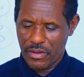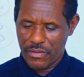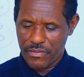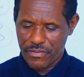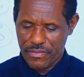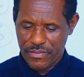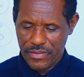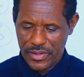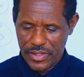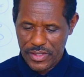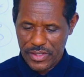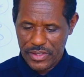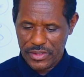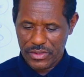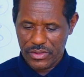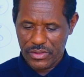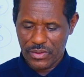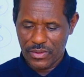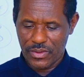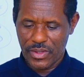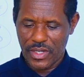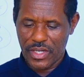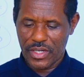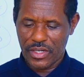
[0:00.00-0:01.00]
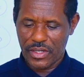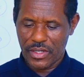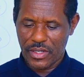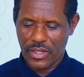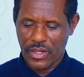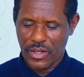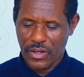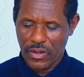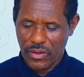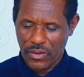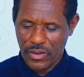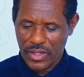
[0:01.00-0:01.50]
an effort
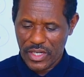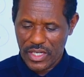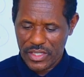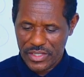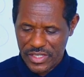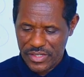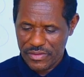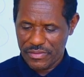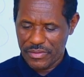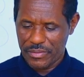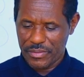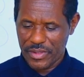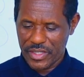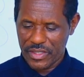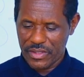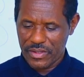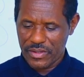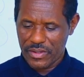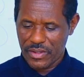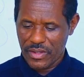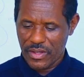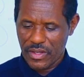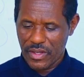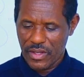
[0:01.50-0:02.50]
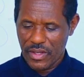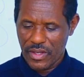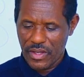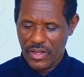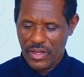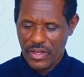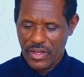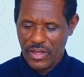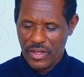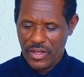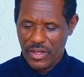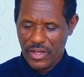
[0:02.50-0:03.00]
toward goal achievement
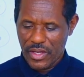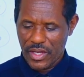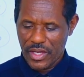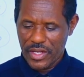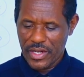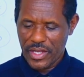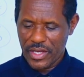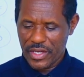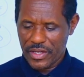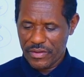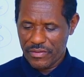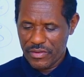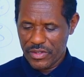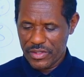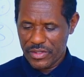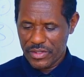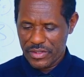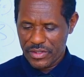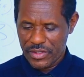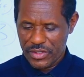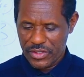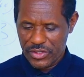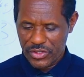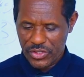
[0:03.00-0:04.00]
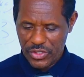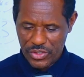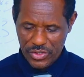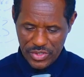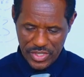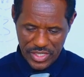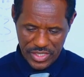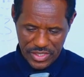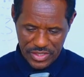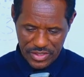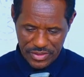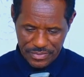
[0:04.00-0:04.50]
in a given
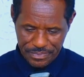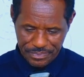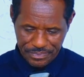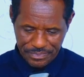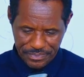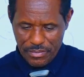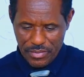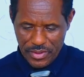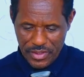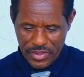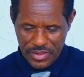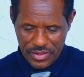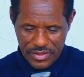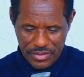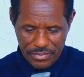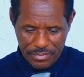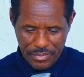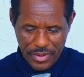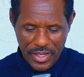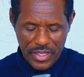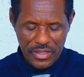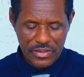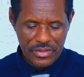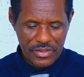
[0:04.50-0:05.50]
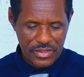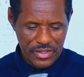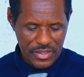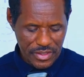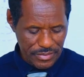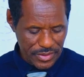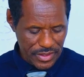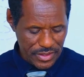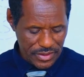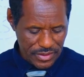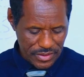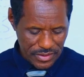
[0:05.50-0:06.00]
situation. Please page
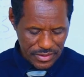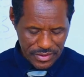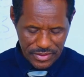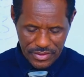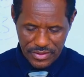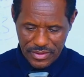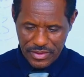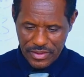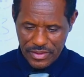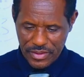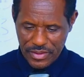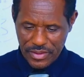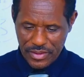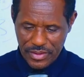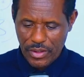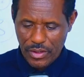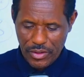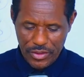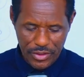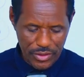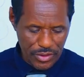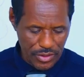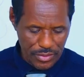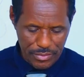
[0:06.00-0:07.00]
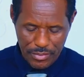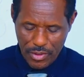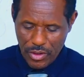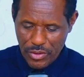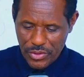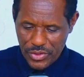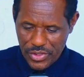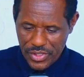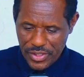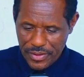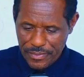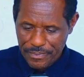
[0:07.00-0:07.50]
7 on your
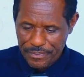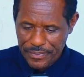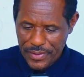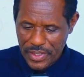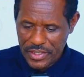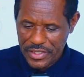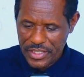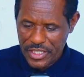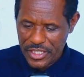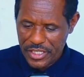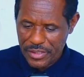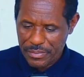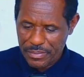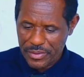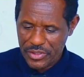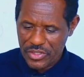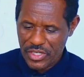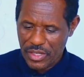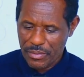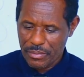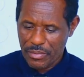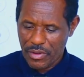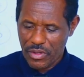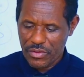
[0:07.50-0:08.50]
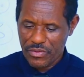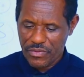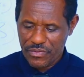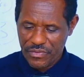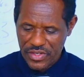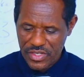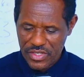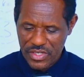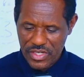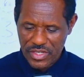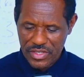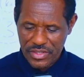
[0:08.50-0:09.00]
margin. Leadership is about
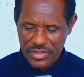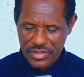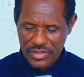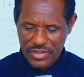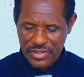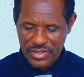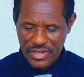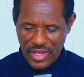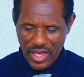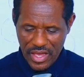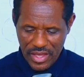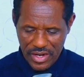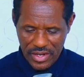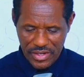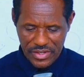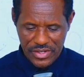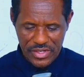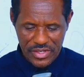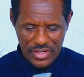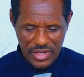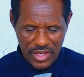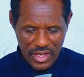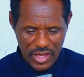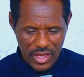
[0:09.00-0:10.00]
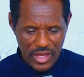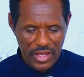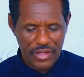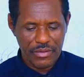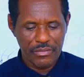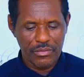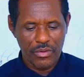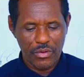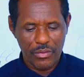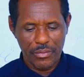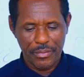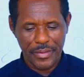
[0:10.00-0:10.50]
vision, direction,
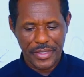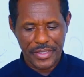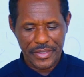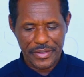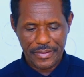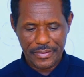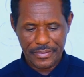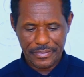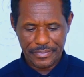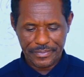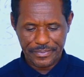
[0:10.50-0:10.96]
and movement.